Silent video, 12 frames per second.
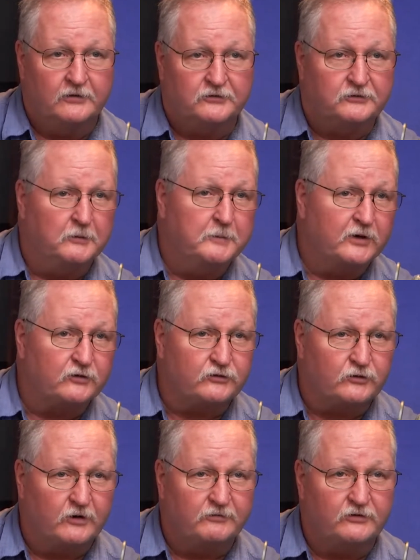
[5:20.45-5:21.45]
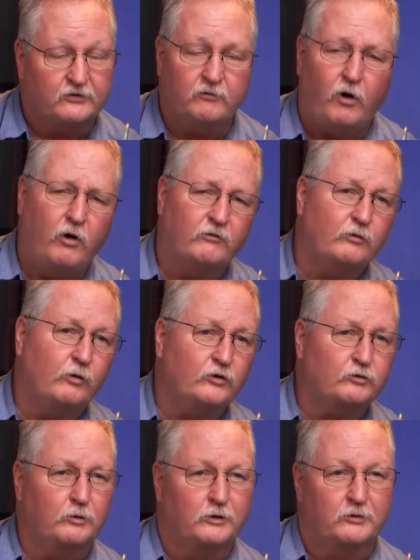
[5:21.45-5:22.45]
mere surface of, oh, of
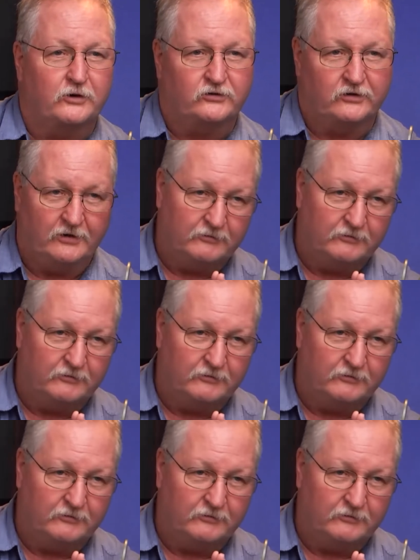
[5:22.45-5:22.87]
course we're Christian.